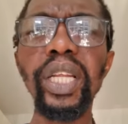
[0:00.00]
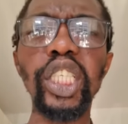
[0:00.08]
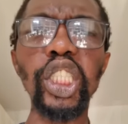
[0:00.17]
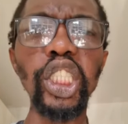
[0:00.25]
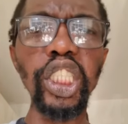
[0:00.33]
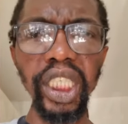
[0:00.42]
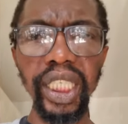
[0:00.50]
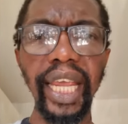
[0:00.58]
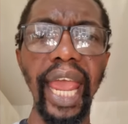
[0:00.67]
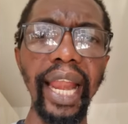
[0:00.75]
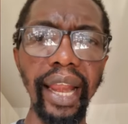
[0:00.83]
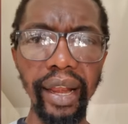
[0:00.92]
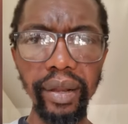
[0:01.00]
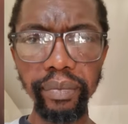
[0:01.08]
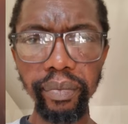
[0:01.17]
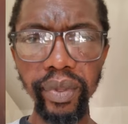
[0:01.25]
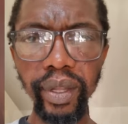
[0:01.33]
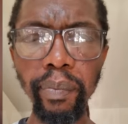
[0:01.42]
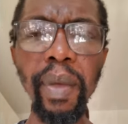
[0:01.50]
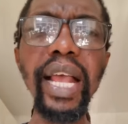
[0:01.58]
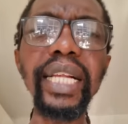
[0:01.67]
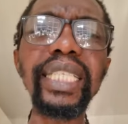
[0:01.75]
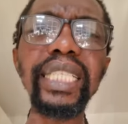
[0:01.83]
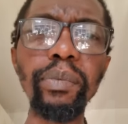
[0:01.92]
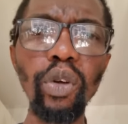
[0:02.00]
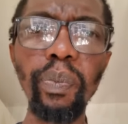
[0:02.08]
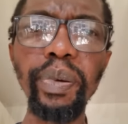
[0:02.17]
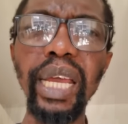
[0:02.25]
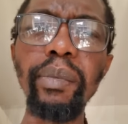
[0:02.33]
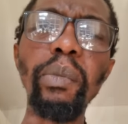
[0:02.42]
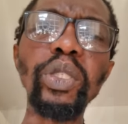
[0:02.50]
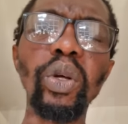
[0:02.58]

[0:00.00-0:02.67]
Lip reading: shit can. But right now,